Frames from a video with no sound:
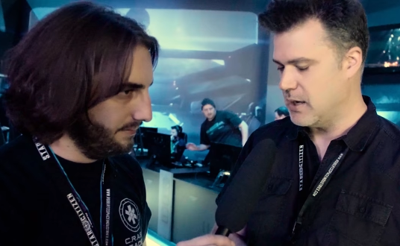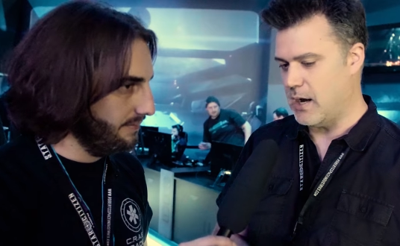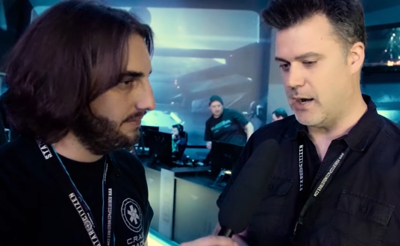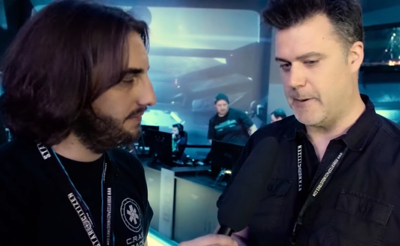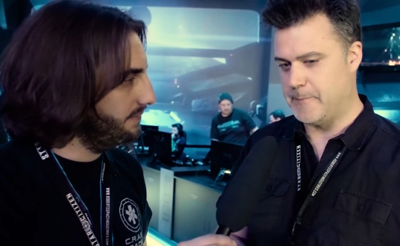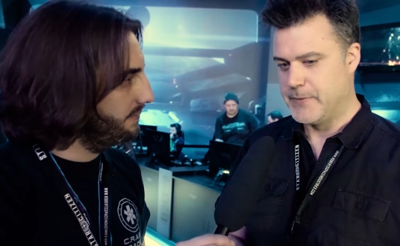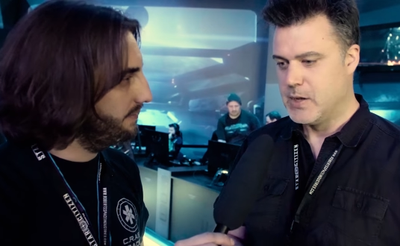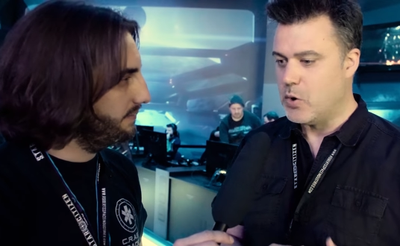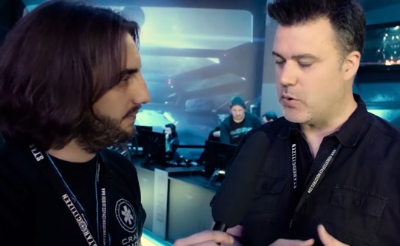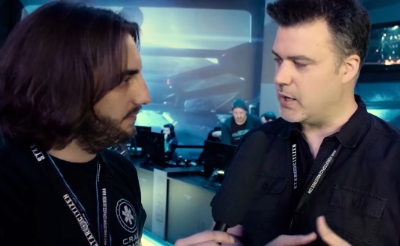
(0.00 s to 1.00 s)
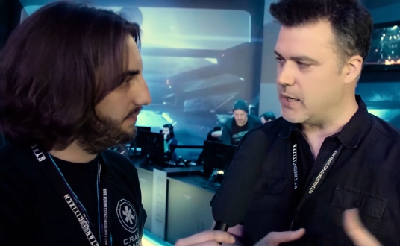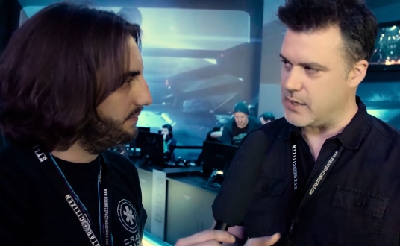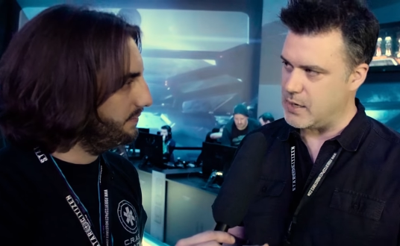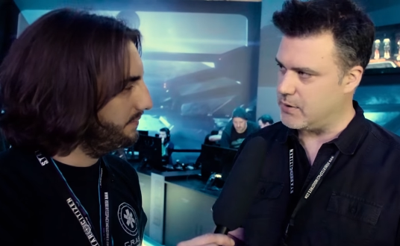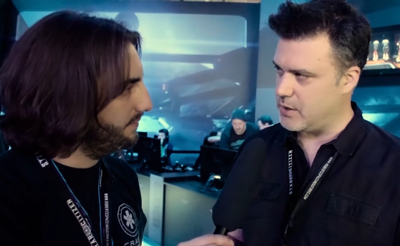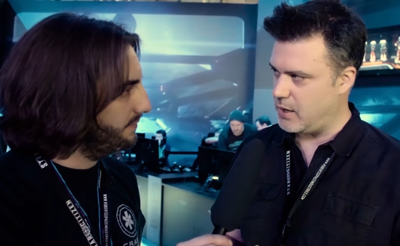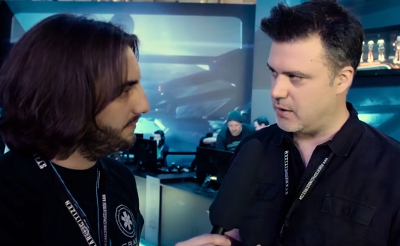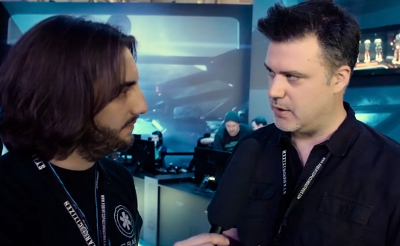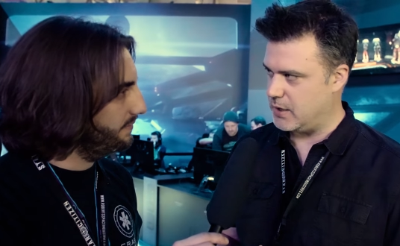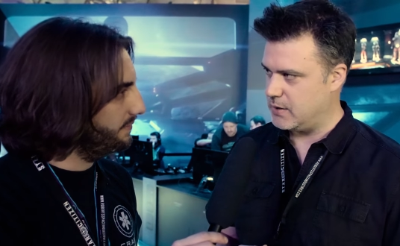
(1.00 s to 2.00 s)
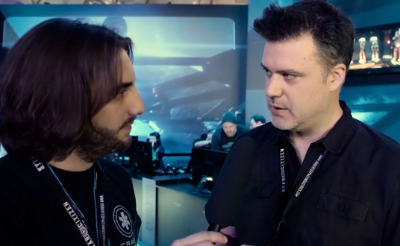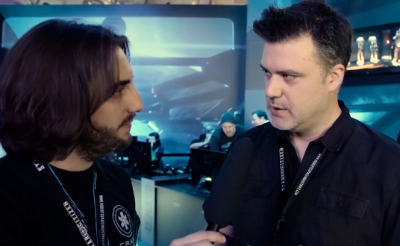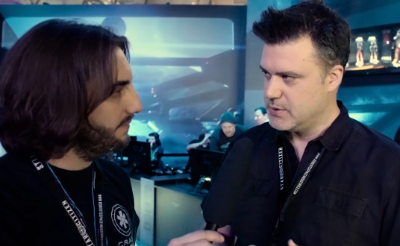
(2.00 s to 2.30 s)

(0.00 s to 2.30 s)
Speaker 1: um, or any other area.